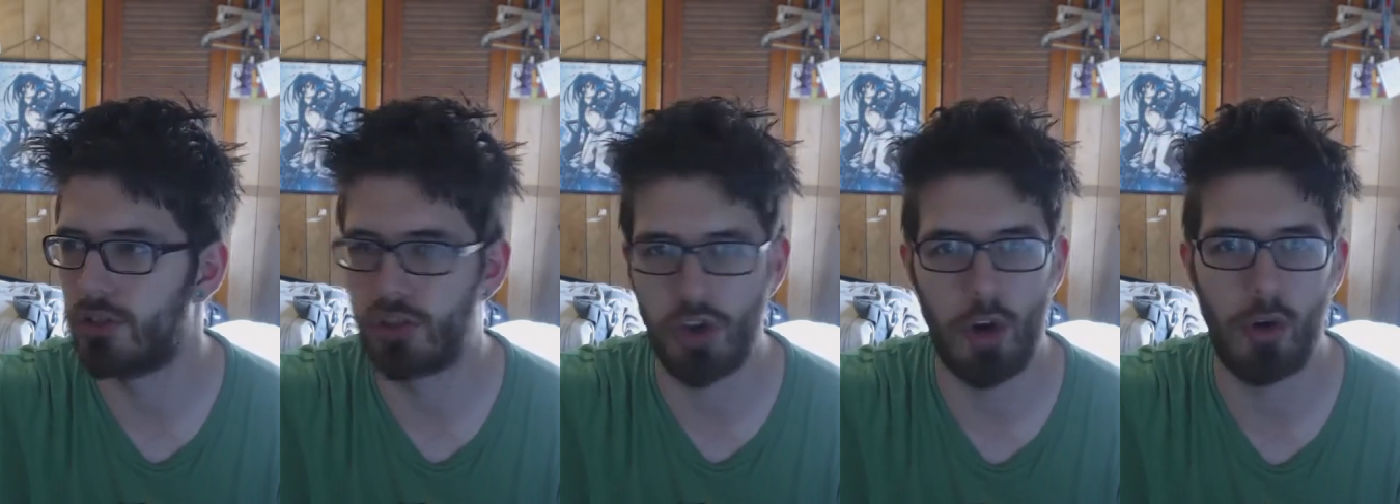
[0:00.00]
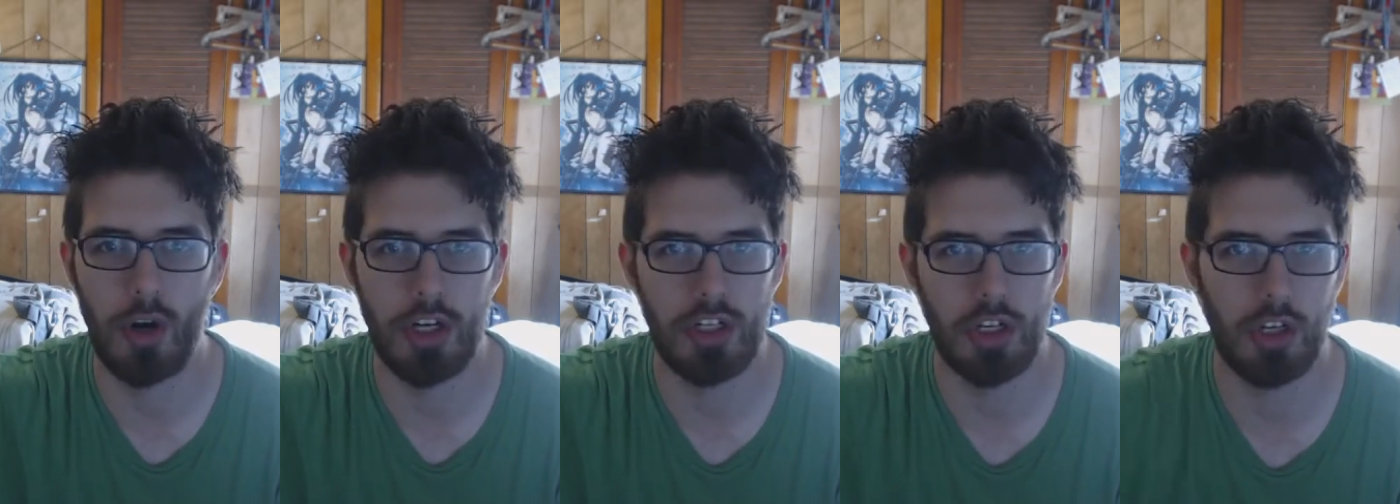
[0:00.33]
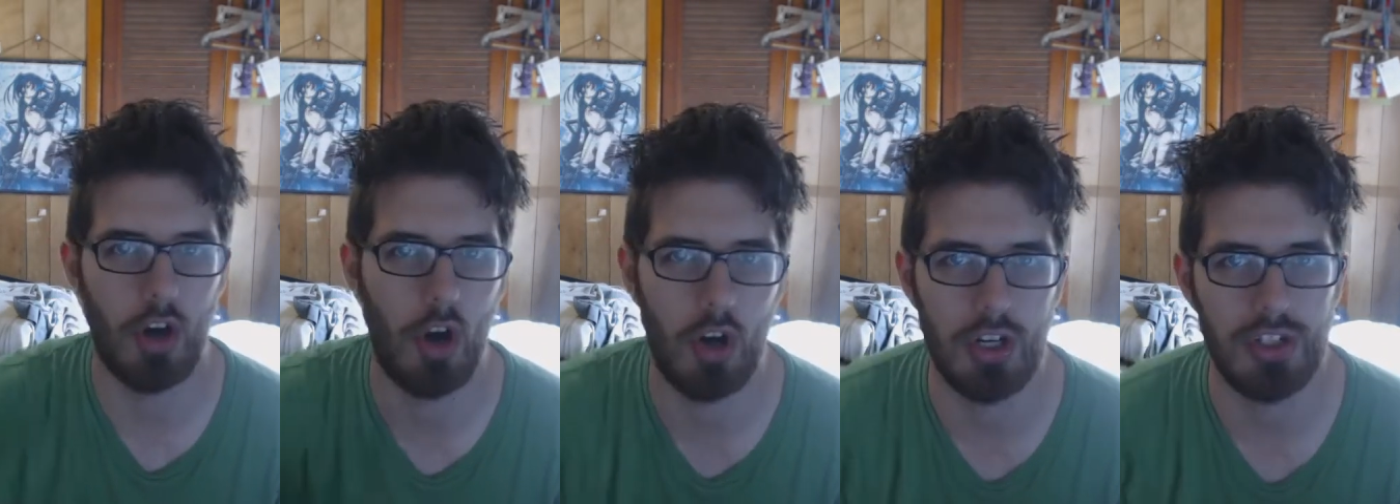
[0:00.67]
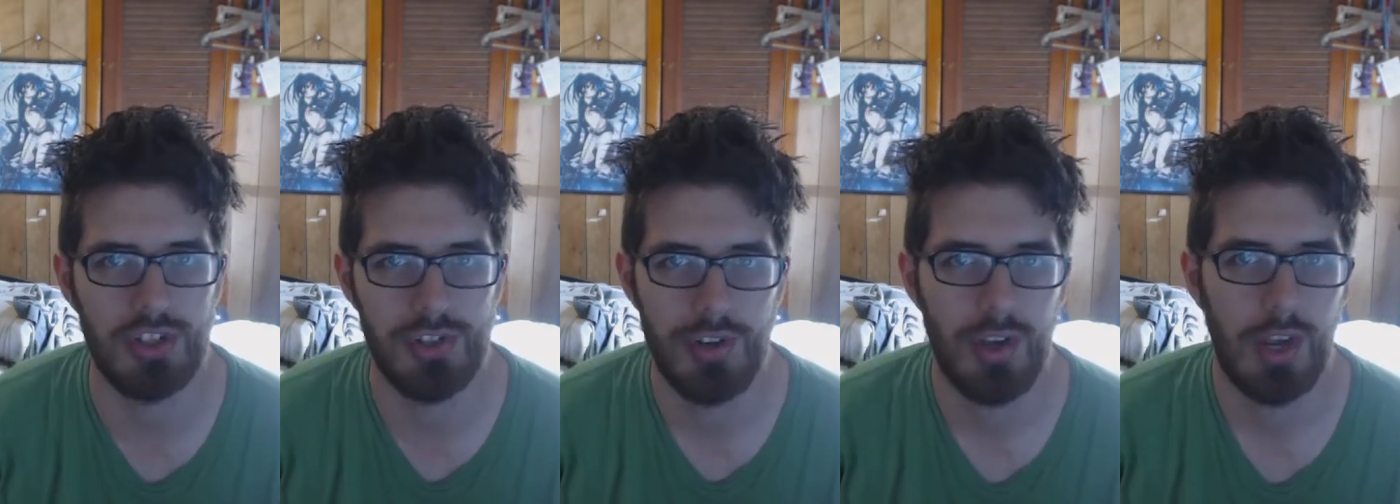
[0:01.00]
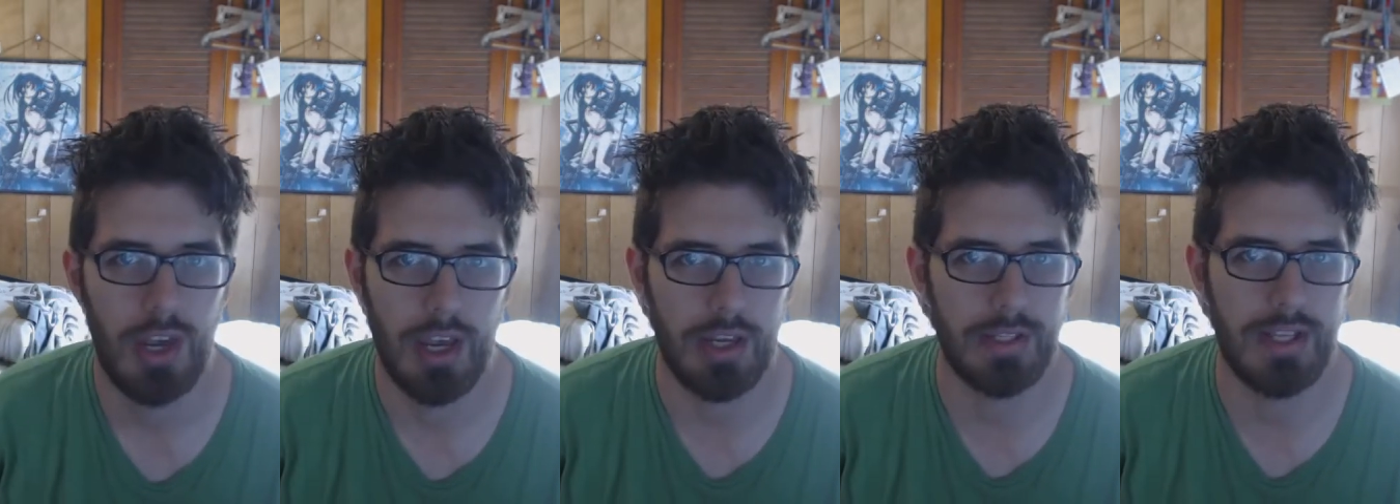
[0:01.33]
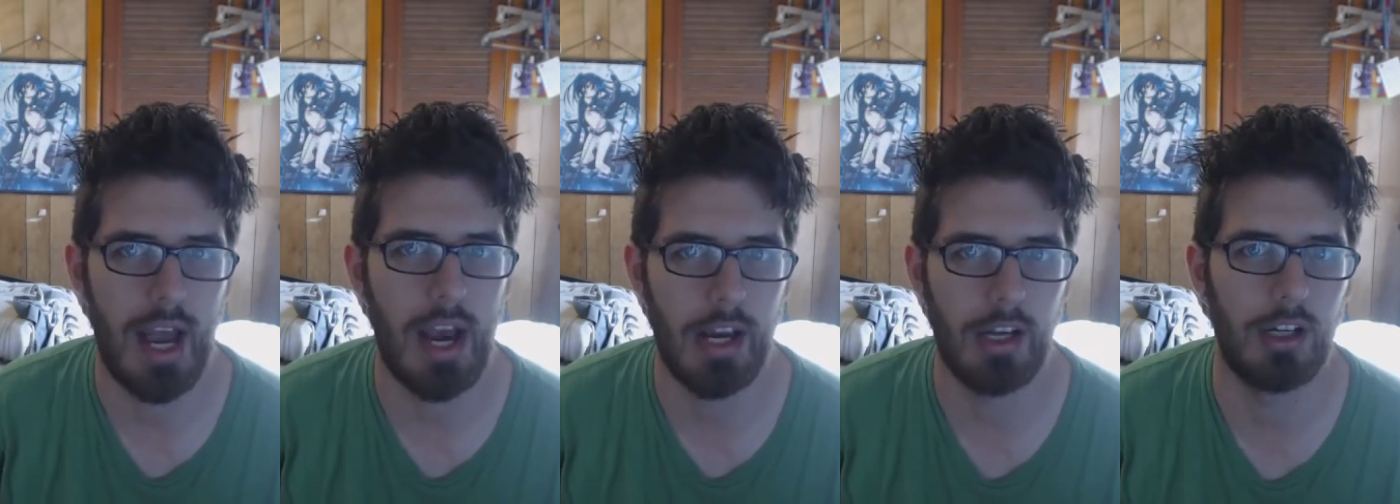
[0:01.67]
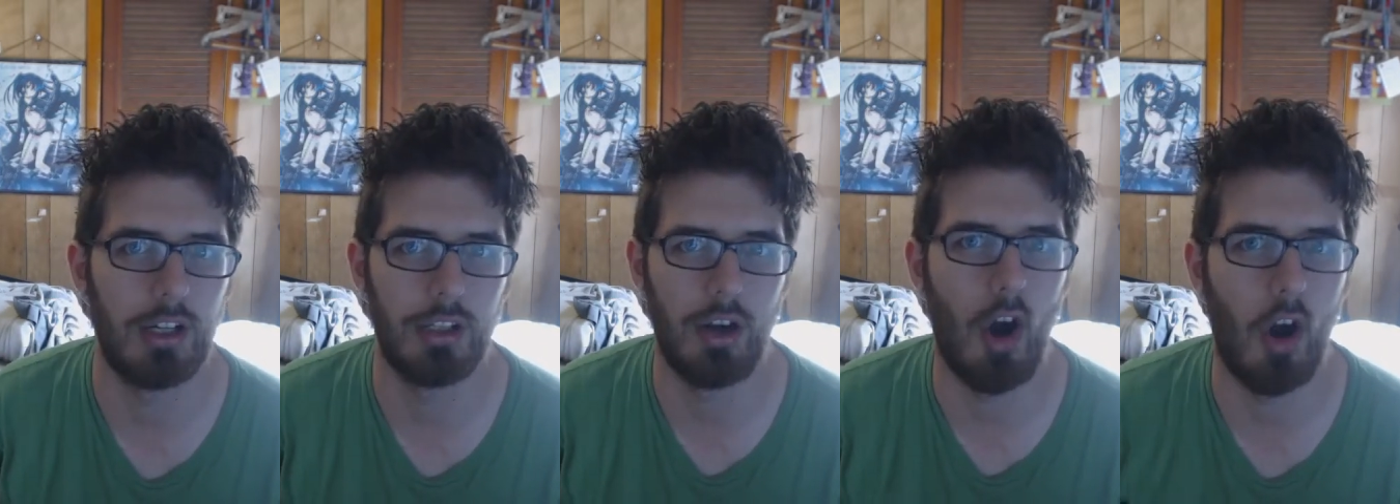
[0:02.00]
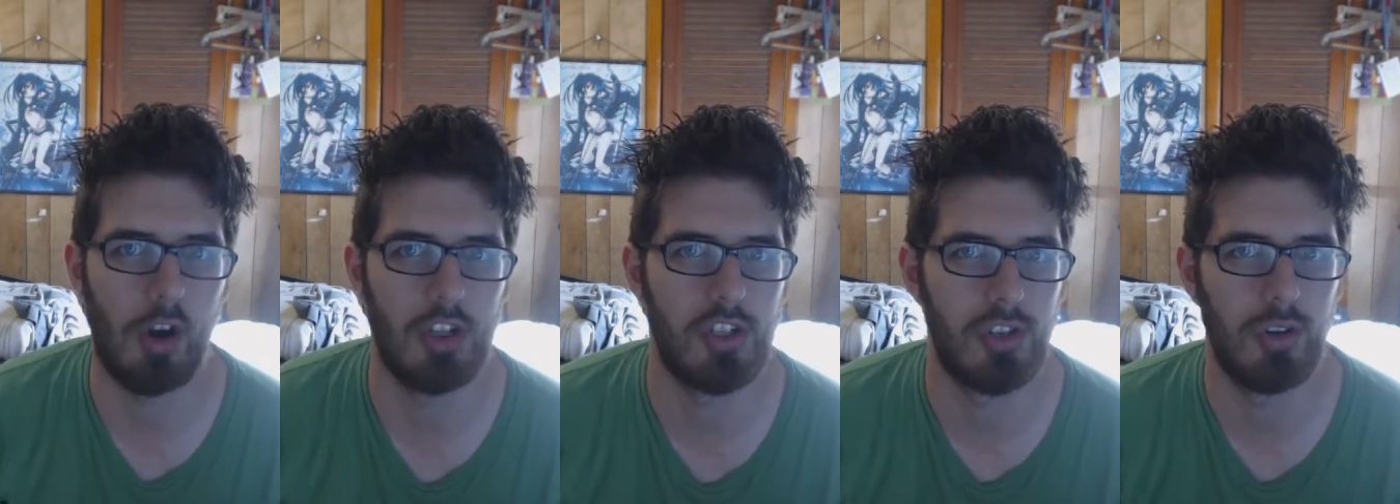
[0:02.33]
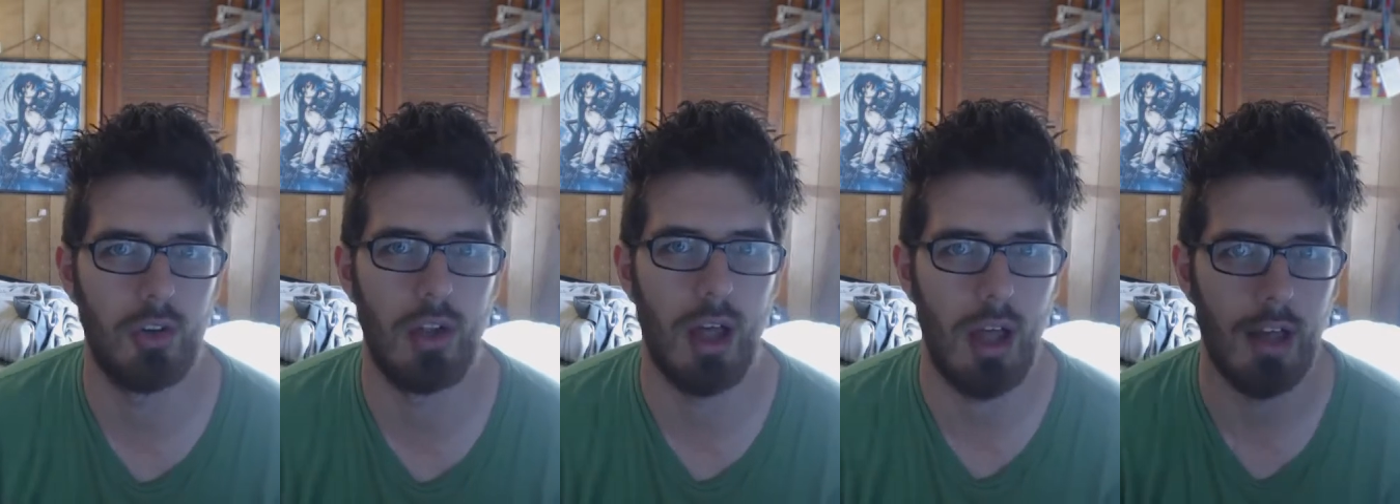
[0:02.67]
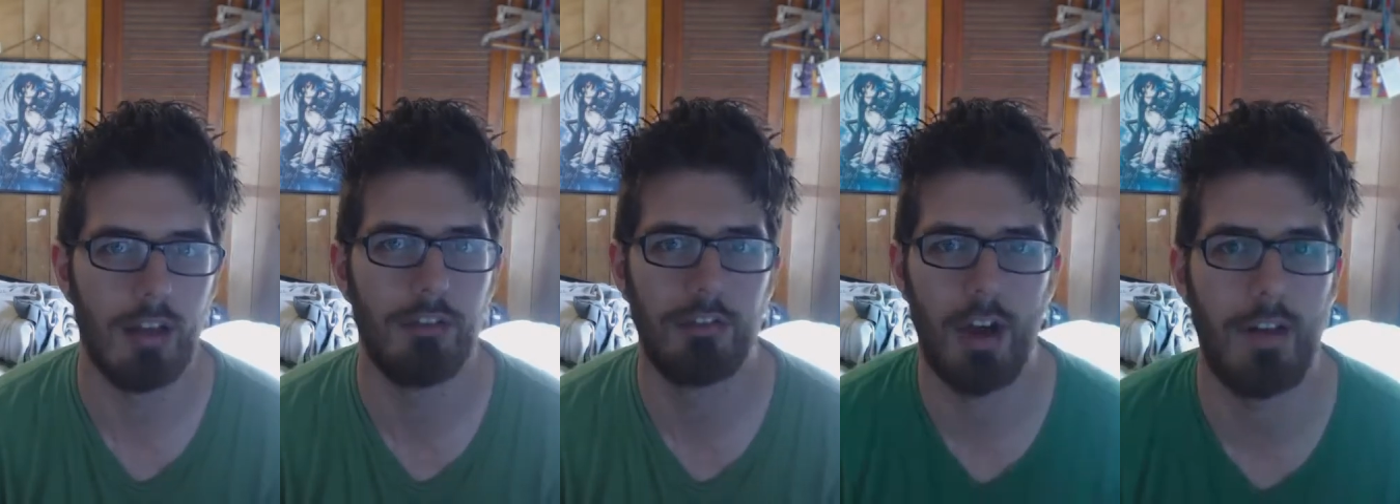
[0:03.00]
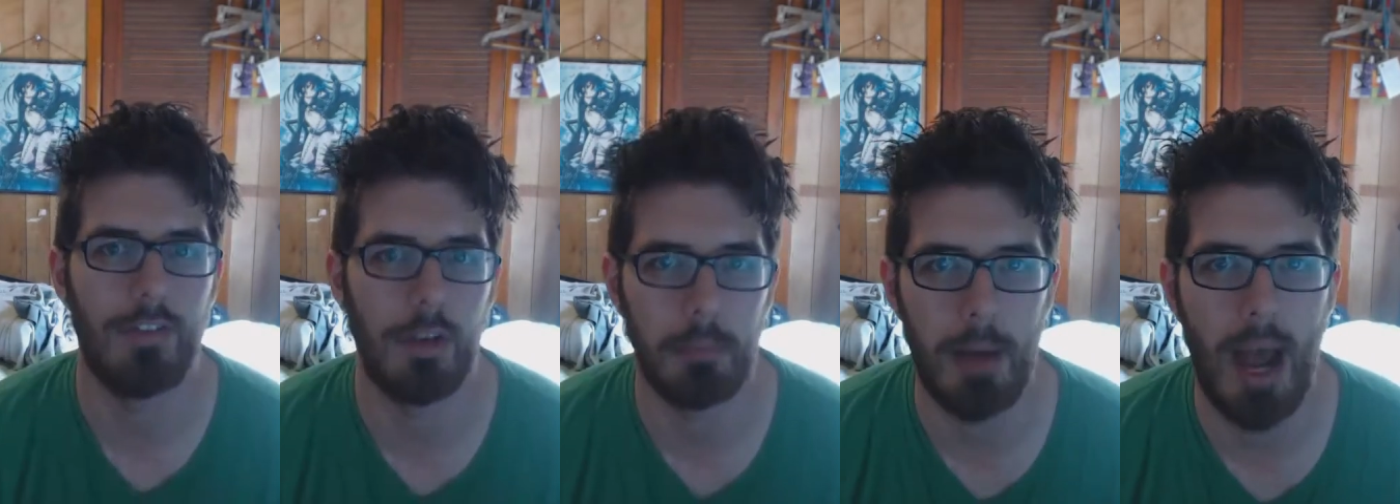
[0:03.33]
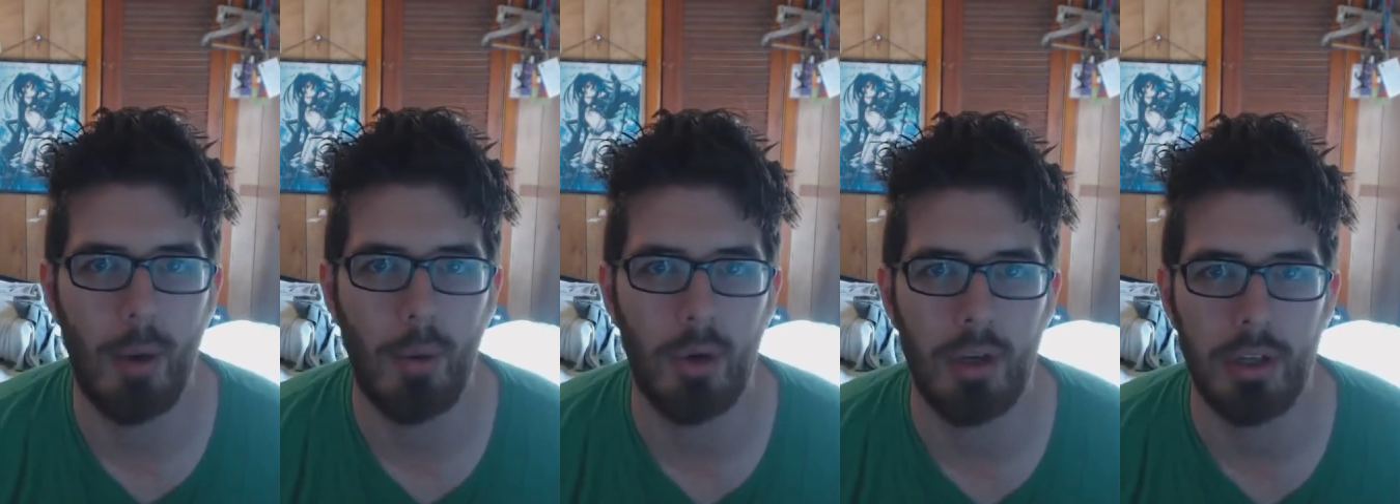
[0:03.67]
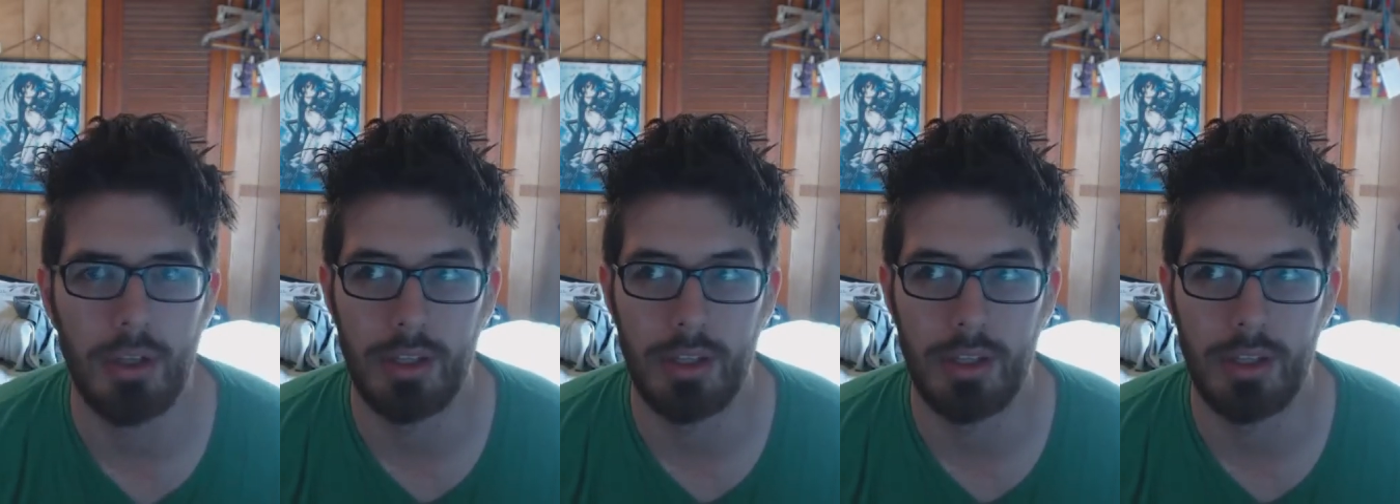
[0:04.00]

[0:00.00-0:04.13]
generation card's entire arsenal of graphic power.